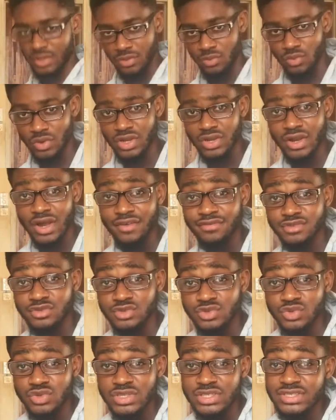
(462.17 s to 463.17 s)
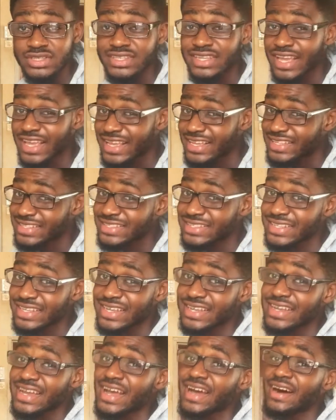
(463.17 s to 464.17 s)
what you have to do is
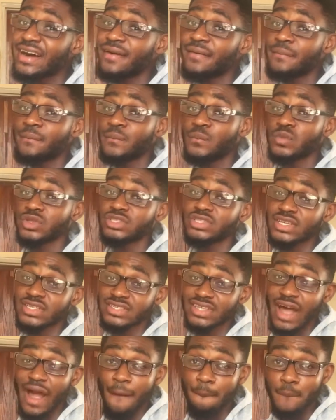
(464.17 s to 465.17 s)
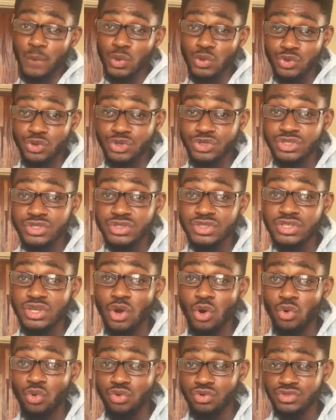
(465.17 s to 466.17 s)
just upload
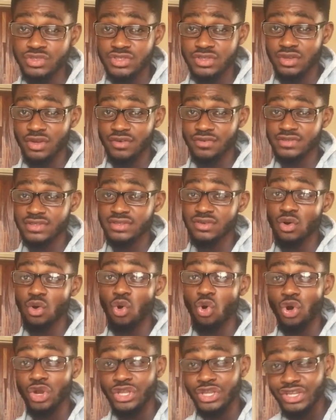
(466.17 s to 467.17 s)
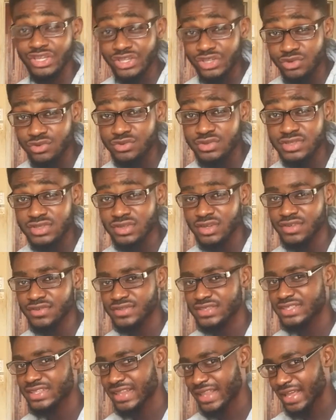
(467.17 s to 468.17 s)
your old stuffs or your new
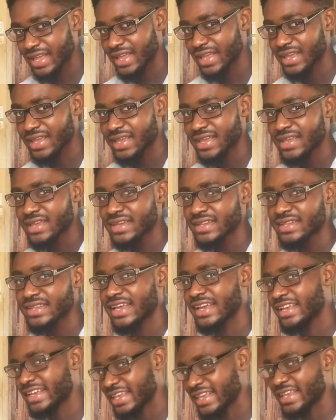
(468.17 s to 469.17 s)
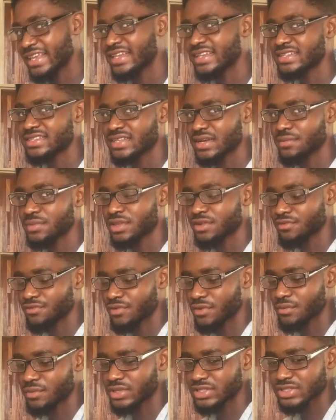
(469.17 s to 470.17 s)
stuffs there, then gain something
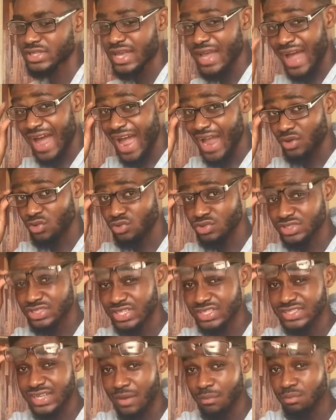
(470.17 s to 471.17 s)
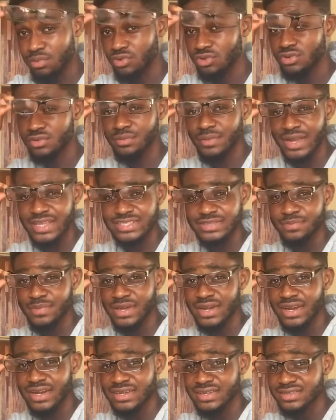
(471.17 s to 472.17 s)
from it. I could just upload my
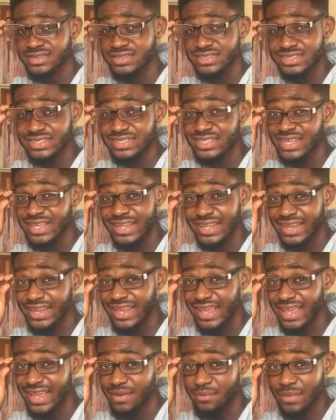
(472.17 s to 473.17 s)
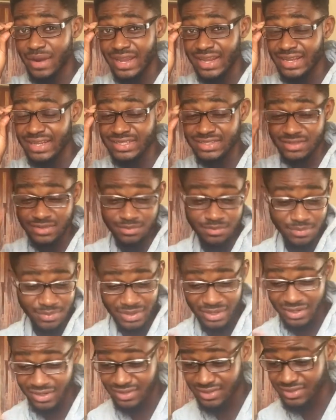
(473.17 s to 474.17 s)
spectacles there, my lens
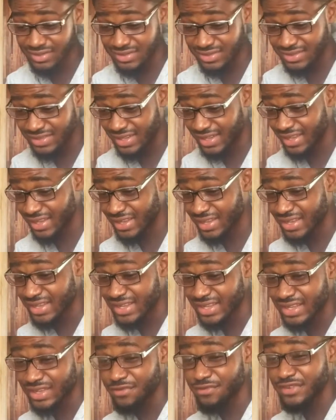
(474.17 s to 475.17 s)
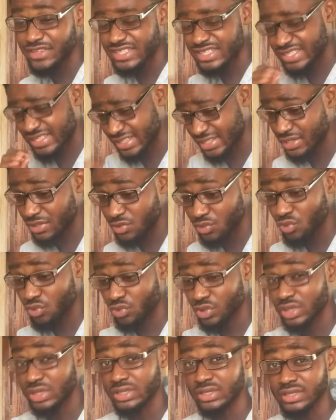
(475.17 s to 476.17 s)
spectacles there, if it's new
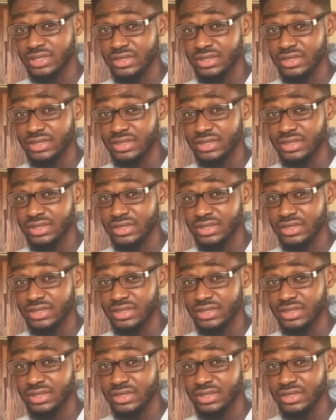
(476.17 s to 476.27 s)
only.